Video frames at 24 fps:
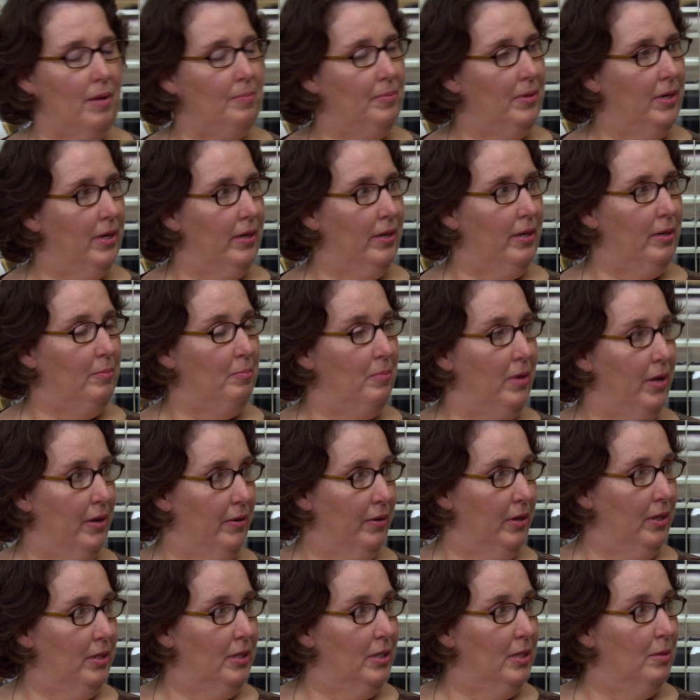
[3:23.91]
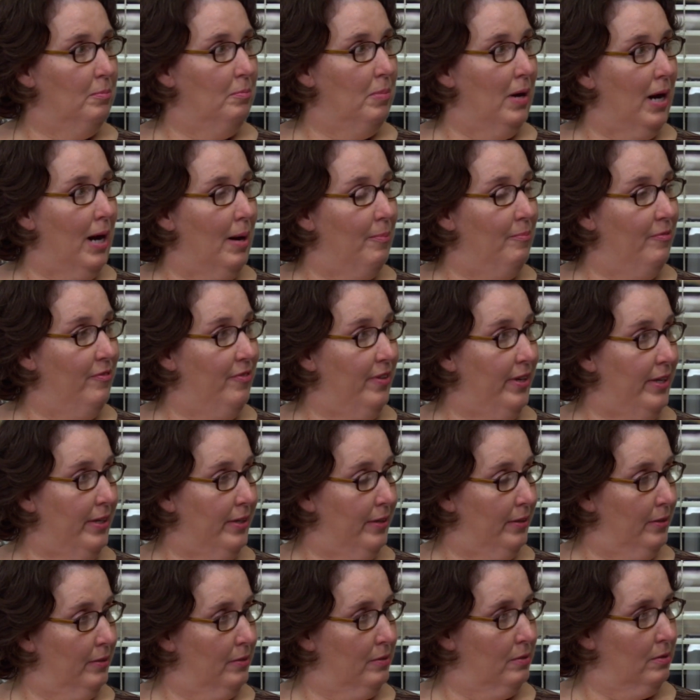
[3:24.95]
I'm getting married to Bob
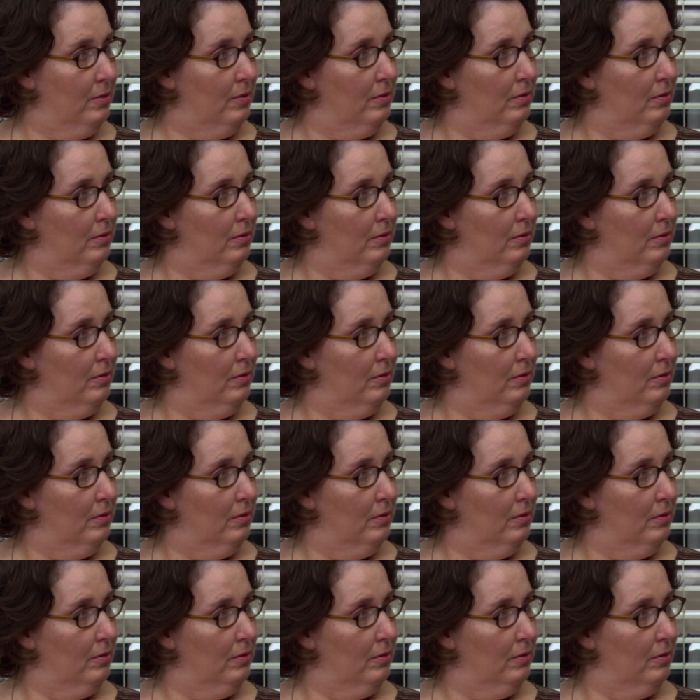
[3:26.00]
Vance.